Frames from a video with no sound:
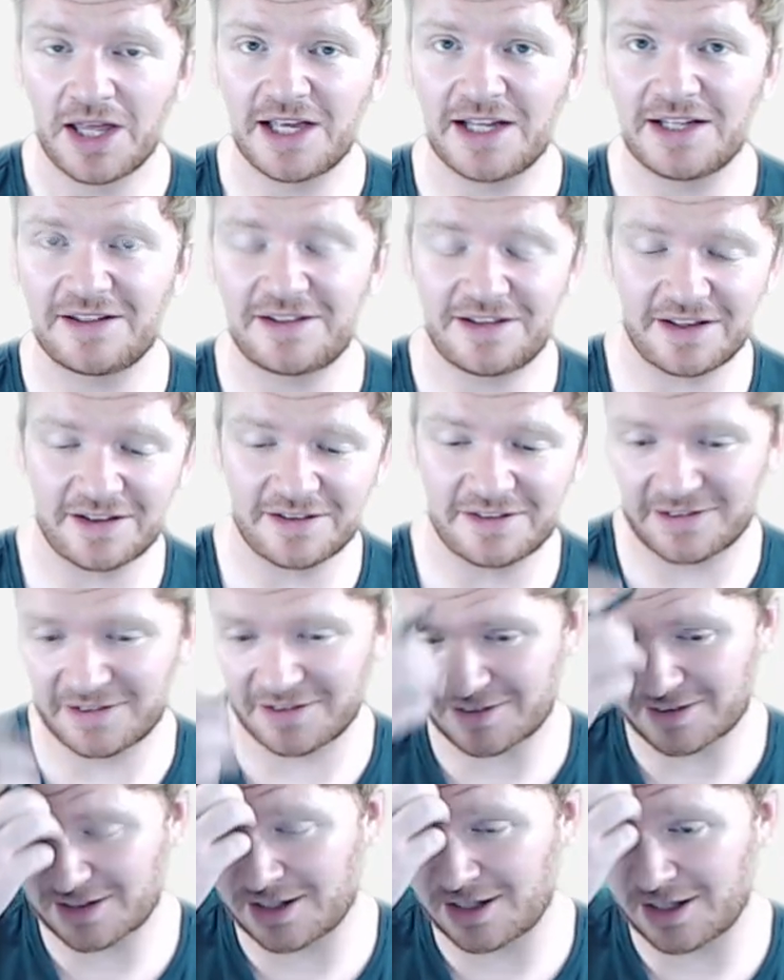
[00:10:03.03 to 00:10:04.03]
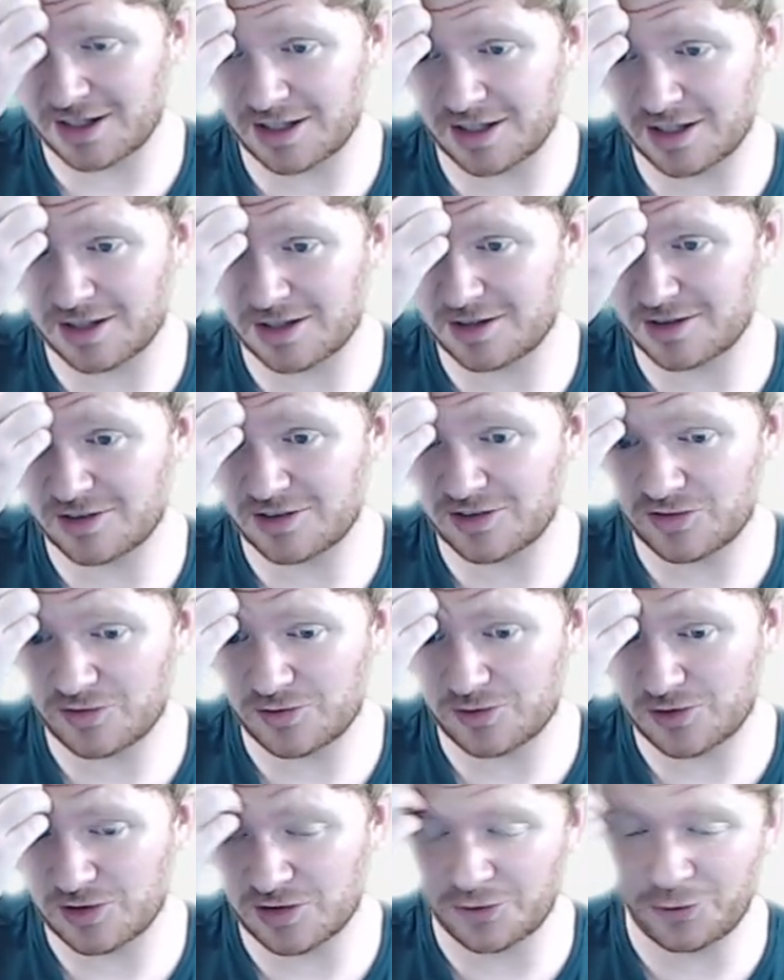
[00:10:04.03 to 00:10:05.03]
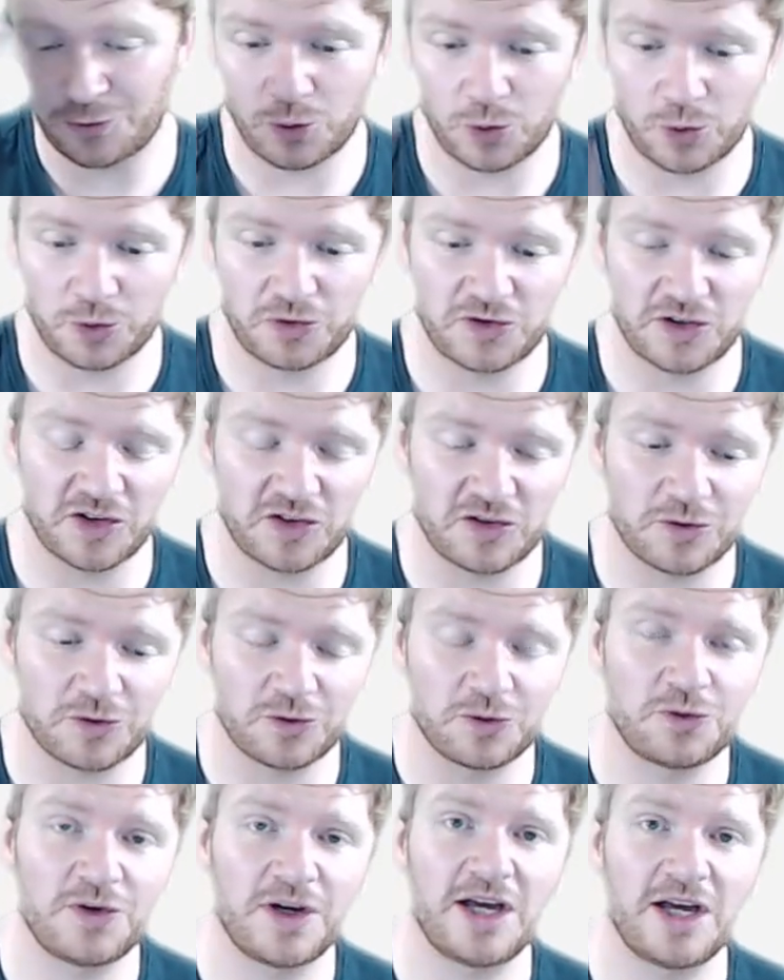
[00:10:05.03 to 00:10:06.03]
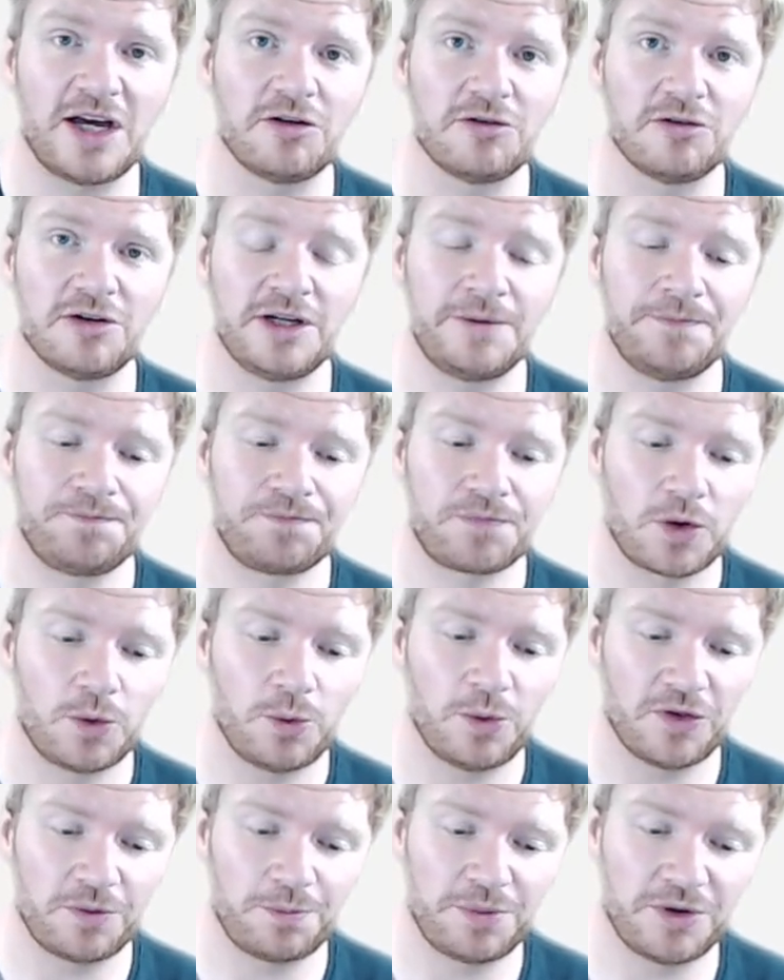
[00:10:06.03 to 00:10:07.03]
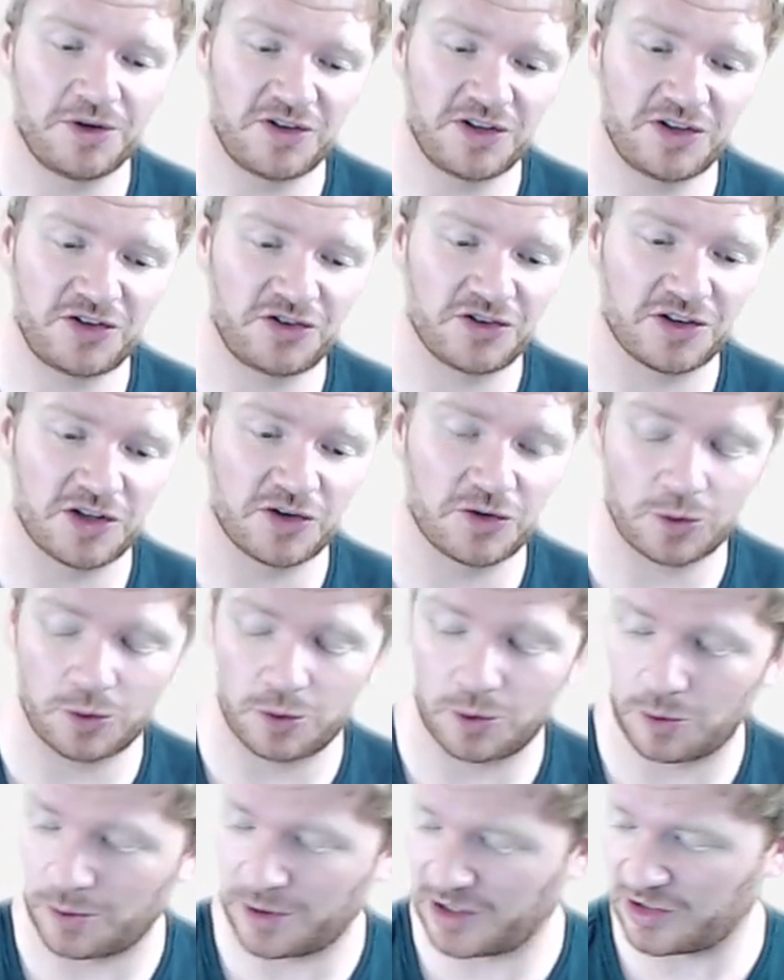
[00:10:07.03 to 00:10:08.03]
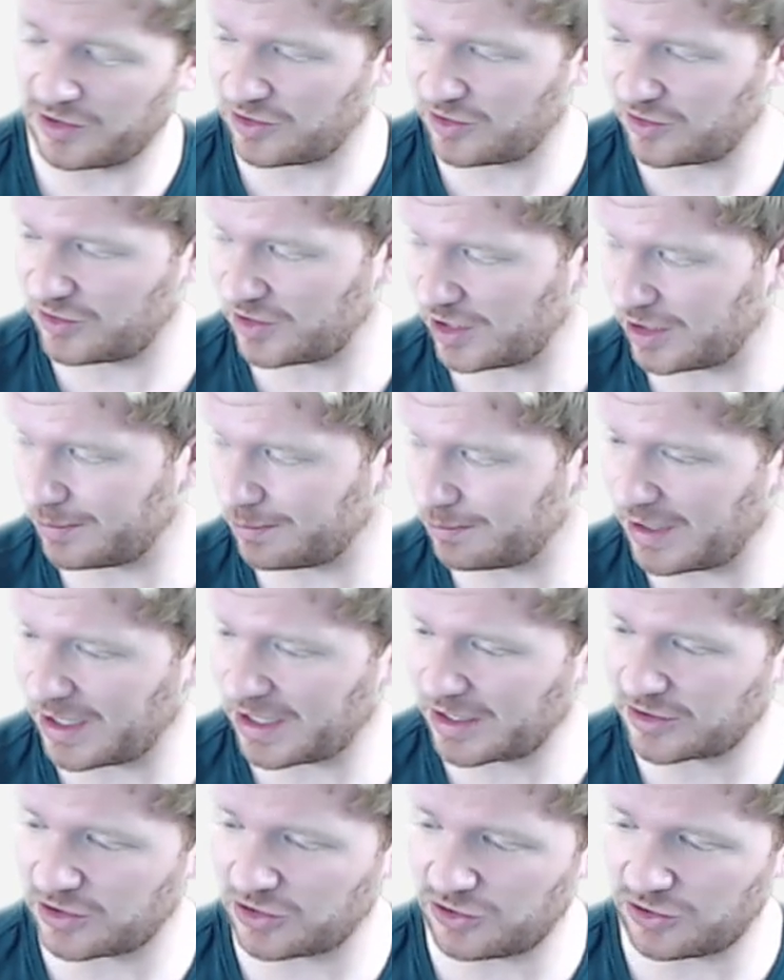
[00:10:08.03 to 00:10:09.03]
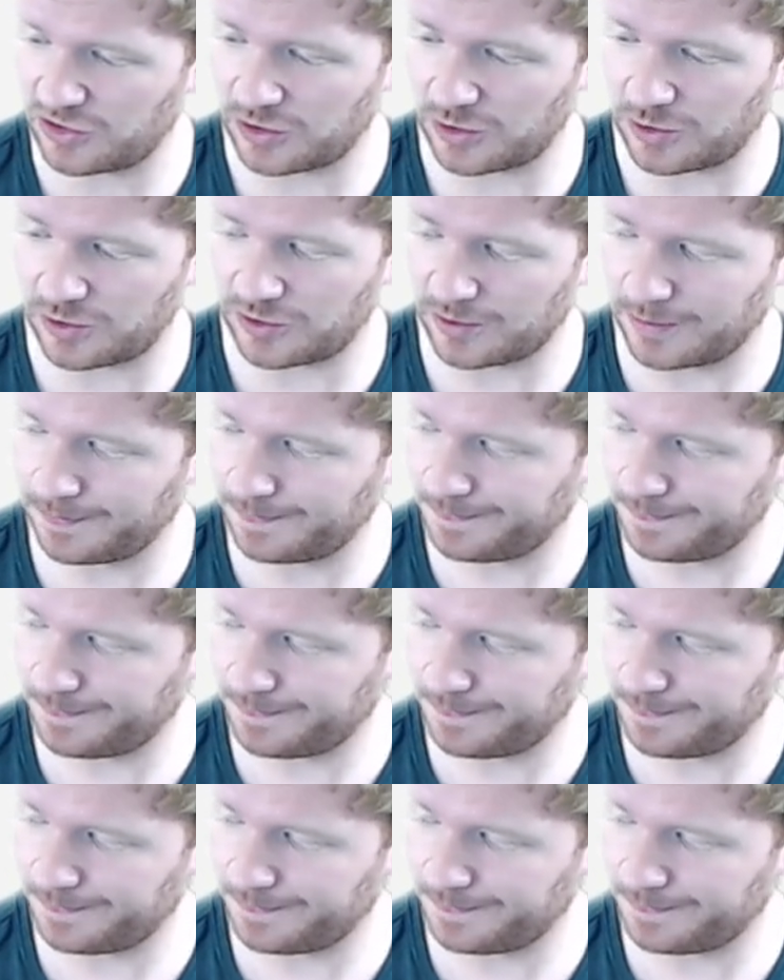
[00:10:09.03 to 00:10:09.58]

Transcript: It doesn't, uh, the force doesn't vary with position, it's always the same magnitude.